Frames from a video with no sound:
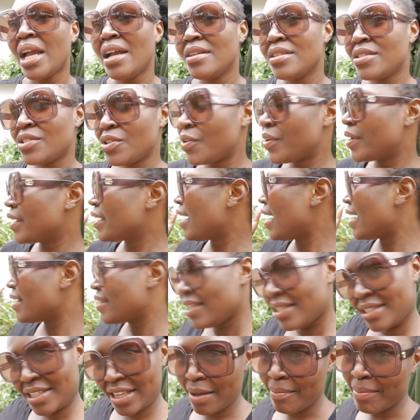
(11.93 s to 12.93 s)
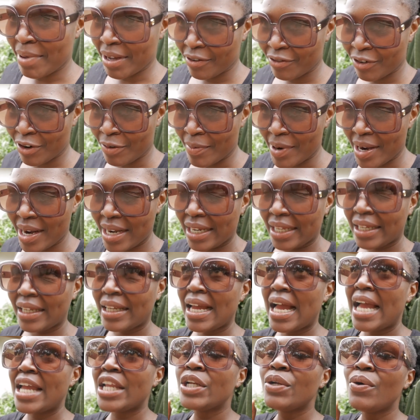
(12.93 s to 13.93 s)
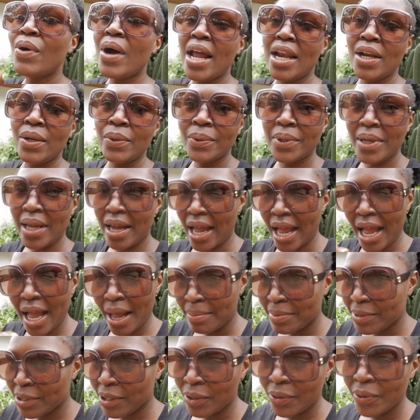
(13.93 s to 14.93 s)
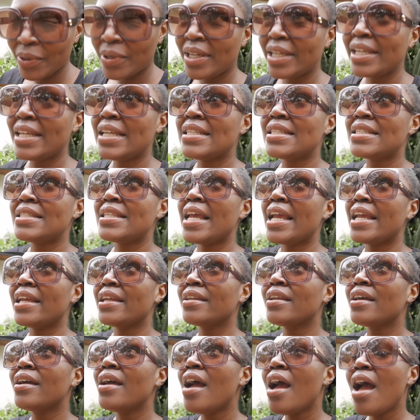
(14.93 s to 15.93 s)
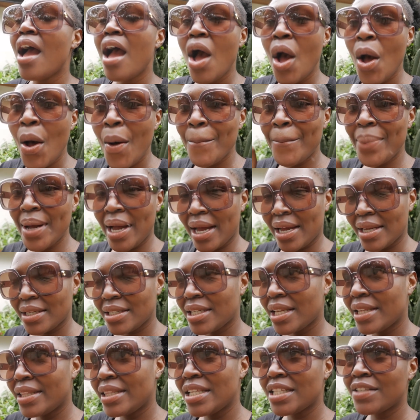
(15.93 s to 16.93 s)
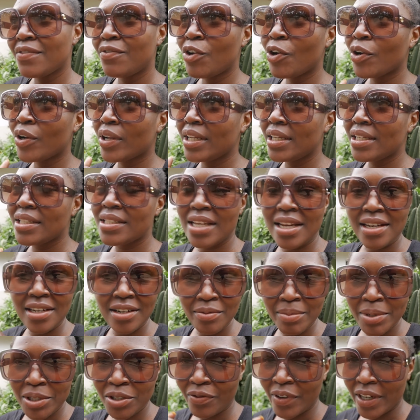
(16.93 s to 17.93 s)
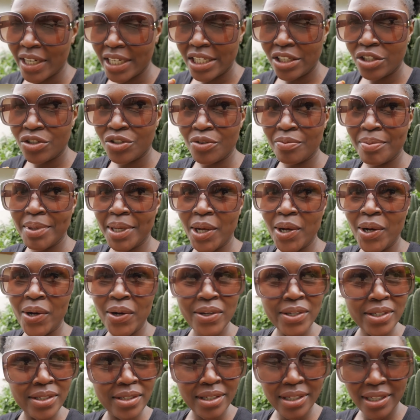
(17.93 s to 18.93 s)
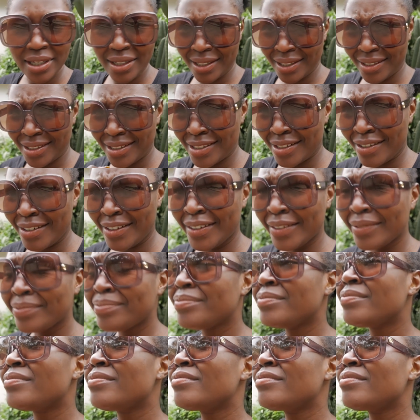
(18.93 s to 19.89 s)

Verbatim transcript: Sorry, I just came back from running. I know I look absolutely insane, but this vlog needs a little bit of an intro because it's um